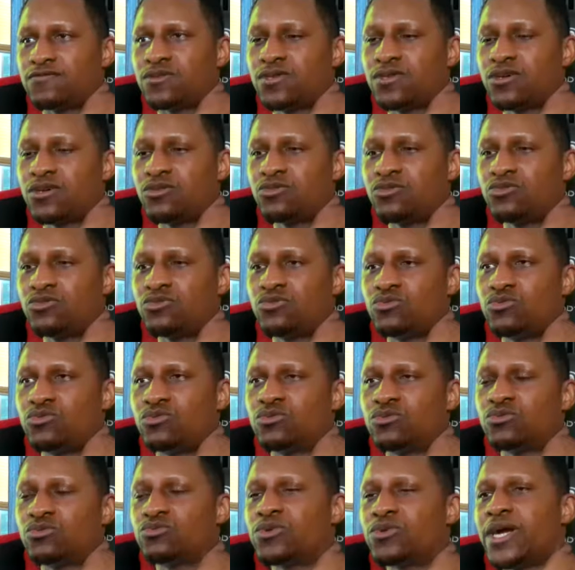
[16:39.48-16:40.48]
Oh,
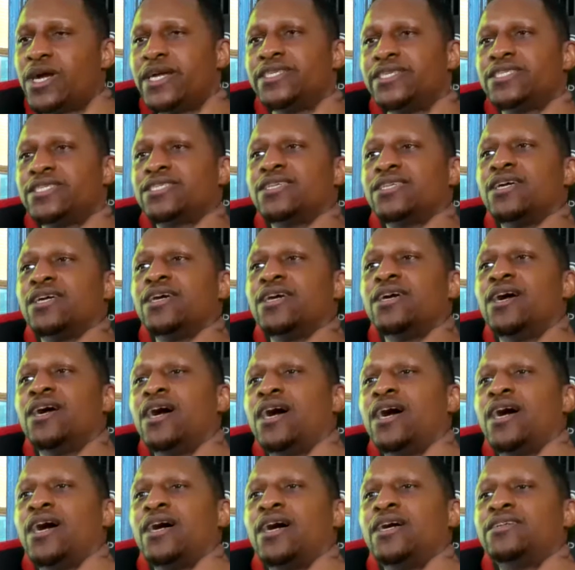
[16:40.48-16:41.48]
right.
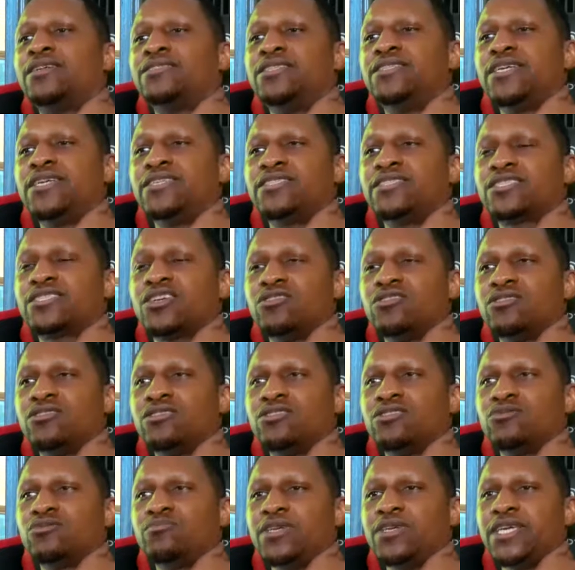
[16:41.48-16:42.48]
There's
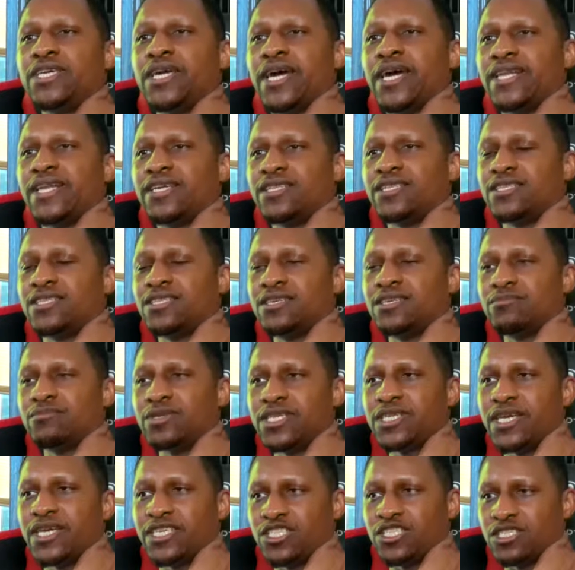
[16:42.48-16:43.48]
going to be an
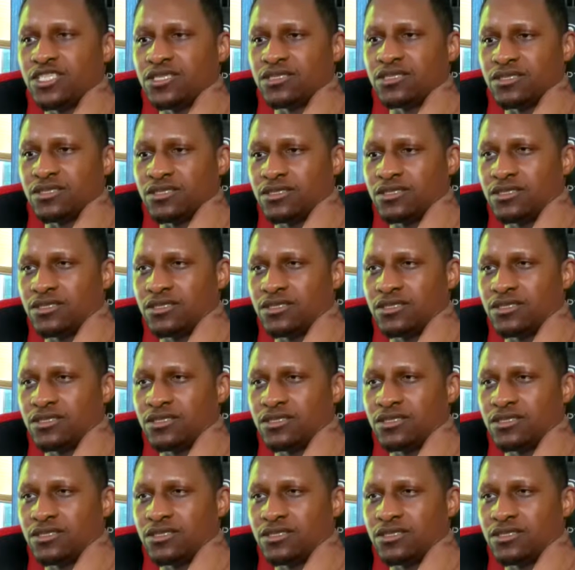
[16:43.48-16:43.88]
elimination